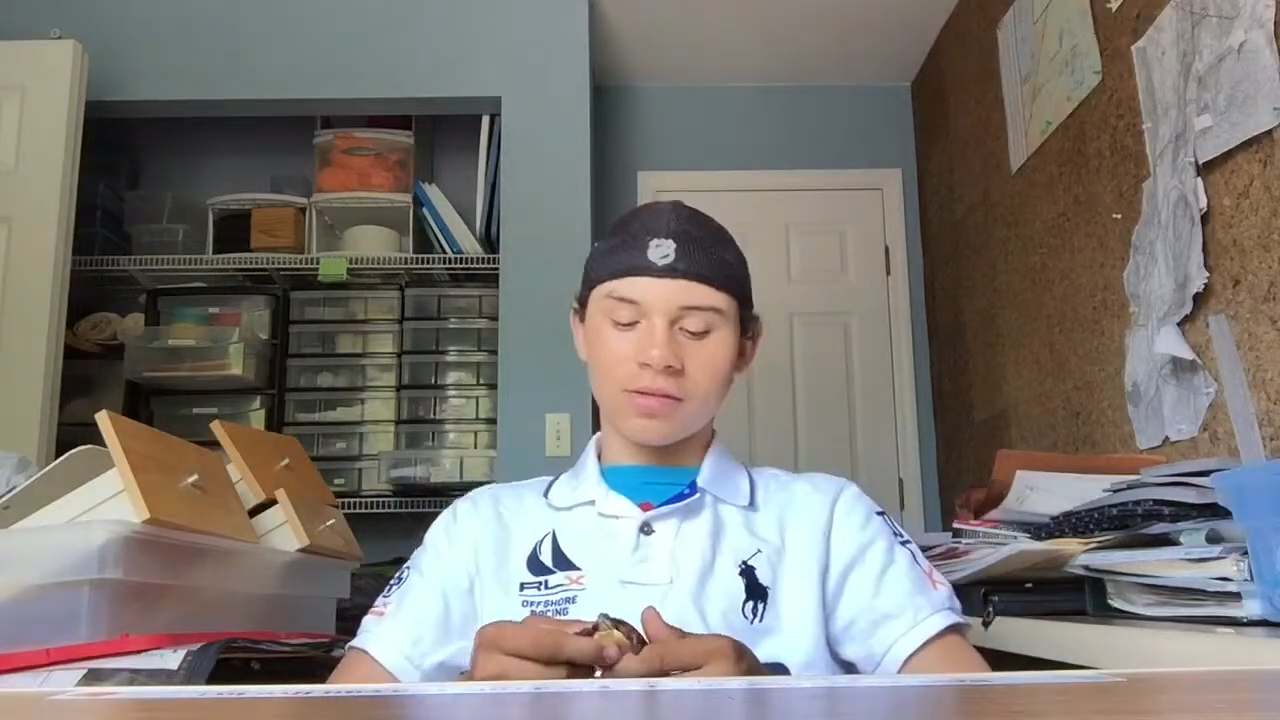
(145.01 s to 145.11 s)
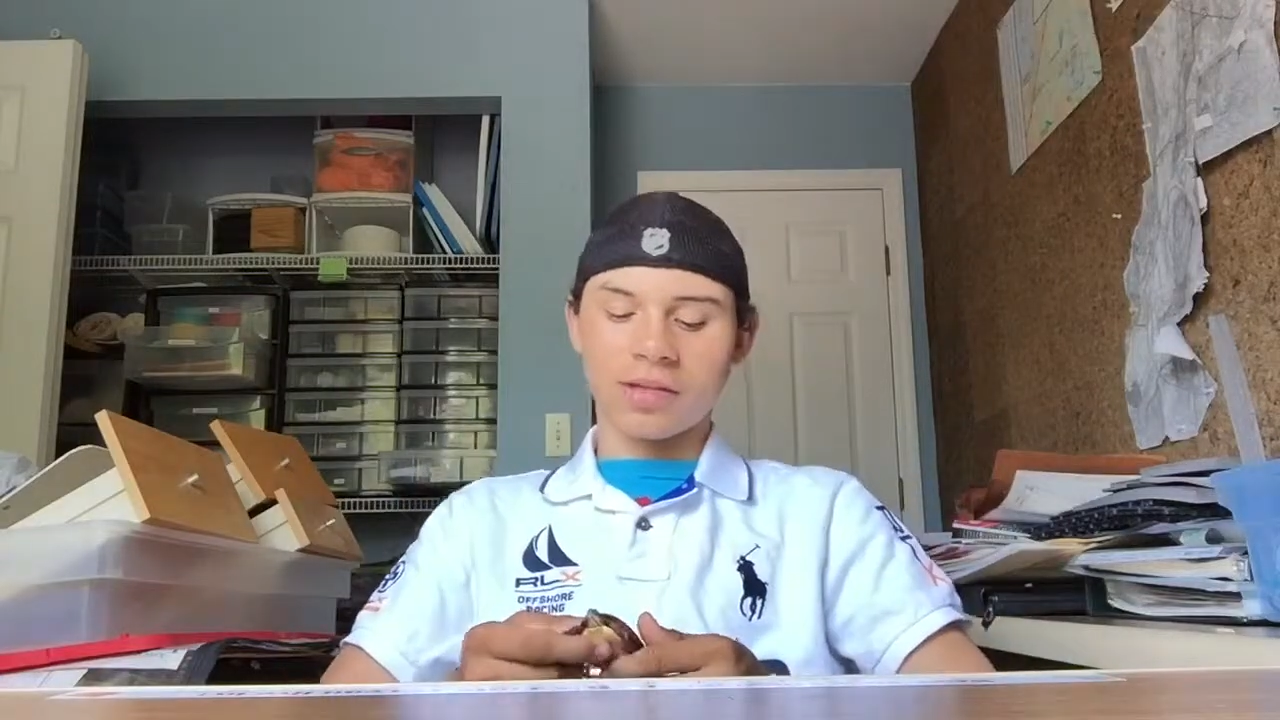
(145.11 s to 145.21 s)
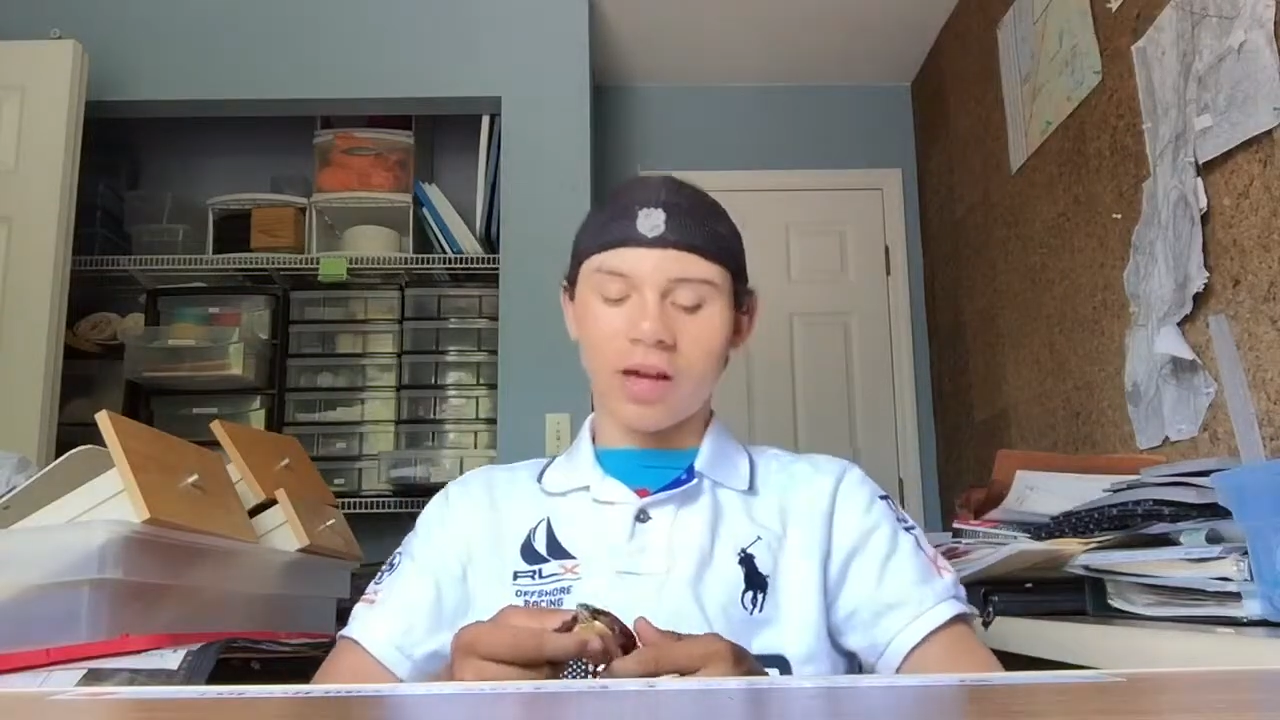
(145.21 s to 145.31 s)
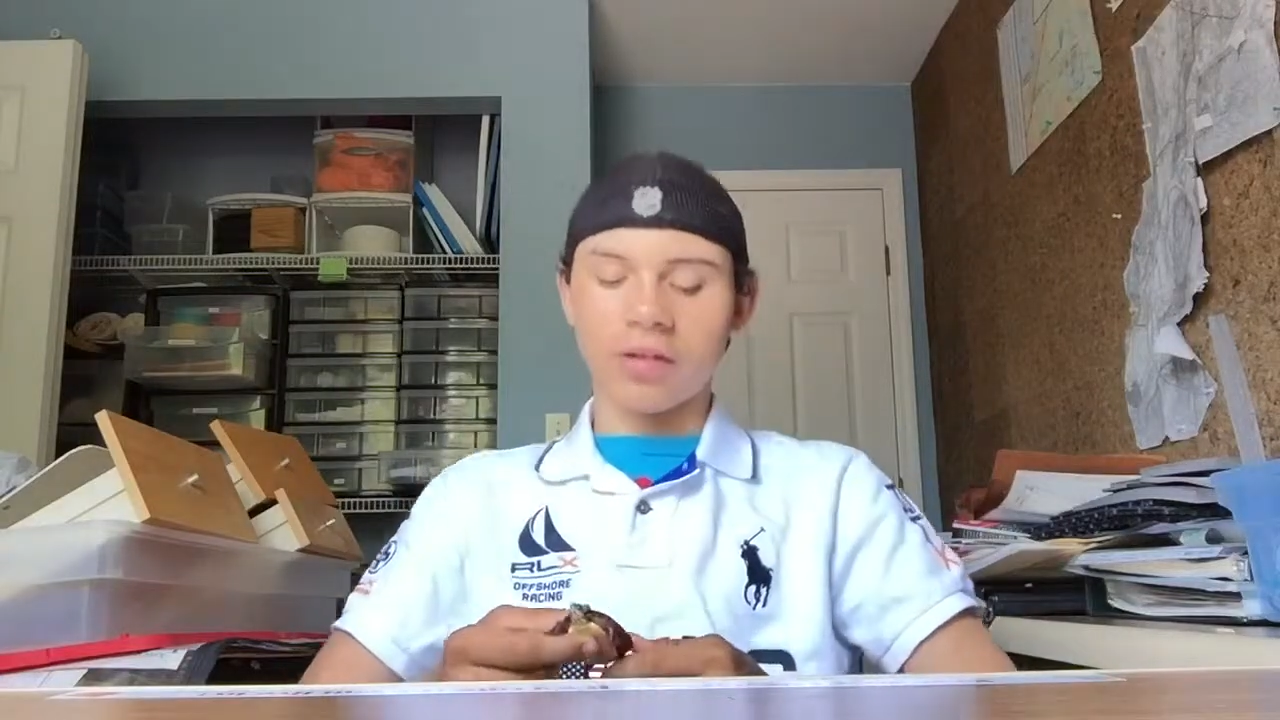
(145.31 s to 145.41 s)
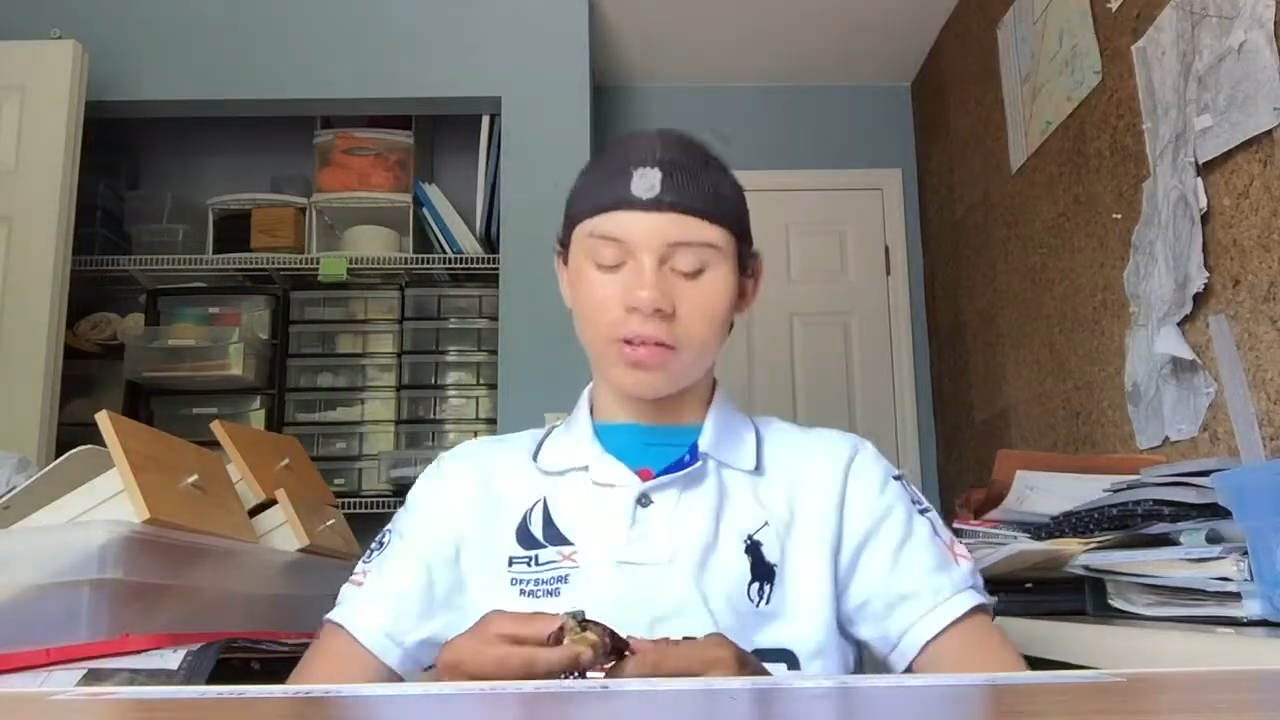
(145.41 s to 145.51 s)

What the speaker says: color